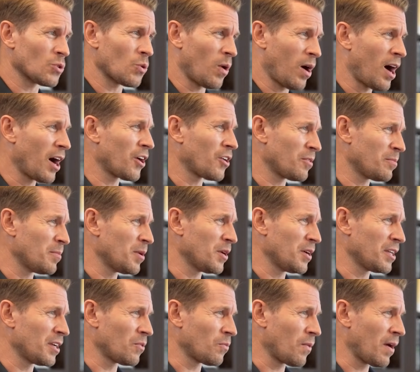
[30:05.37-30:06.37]
to 100
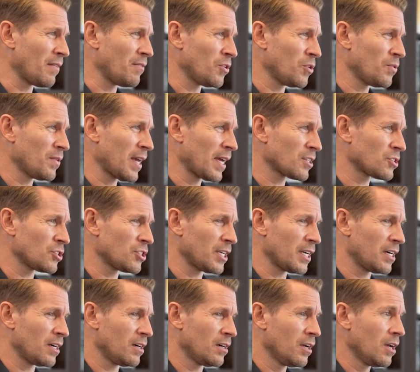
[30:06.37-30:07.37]
million in revenue next
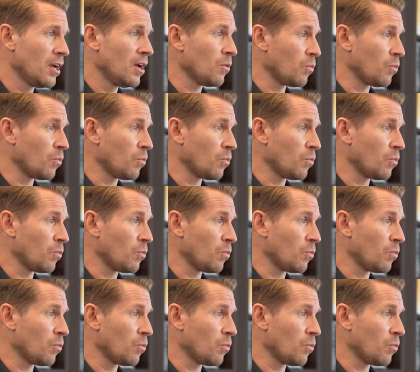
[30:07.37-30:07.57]
year.